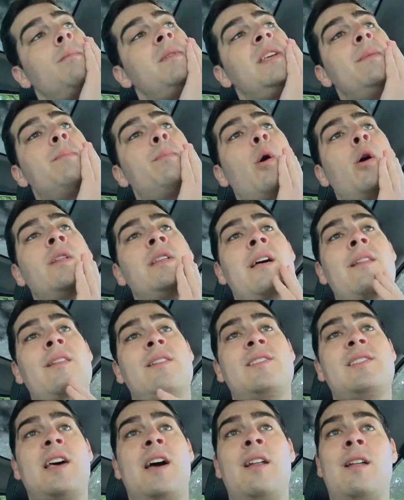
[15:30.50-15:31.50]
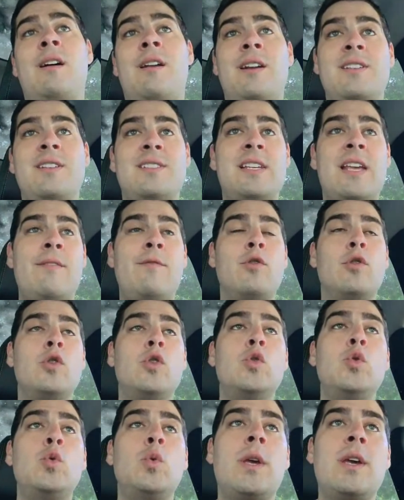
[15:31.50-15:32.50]
deep ball down the sideline on Xavier
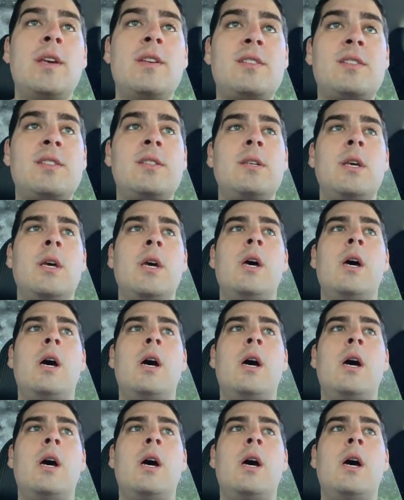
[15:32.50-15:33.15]
Lucas.